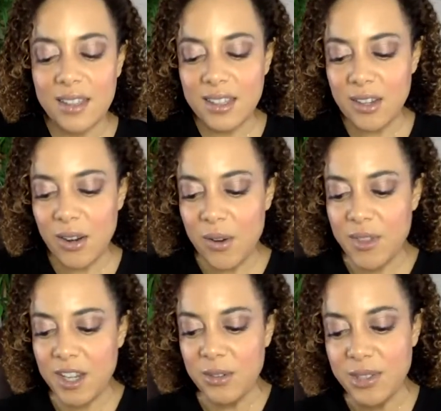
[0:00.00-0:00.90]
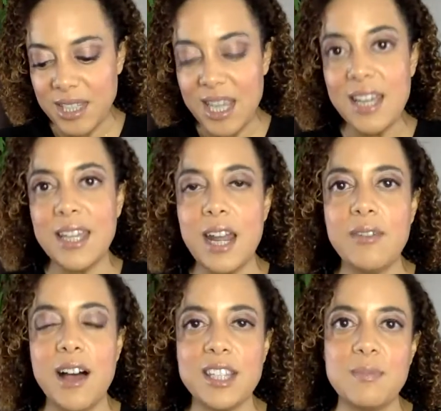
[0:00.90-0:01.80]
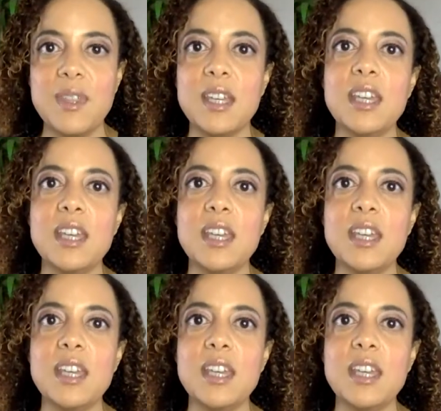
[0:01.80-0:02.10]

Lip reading: you know, then you'll see that I've got something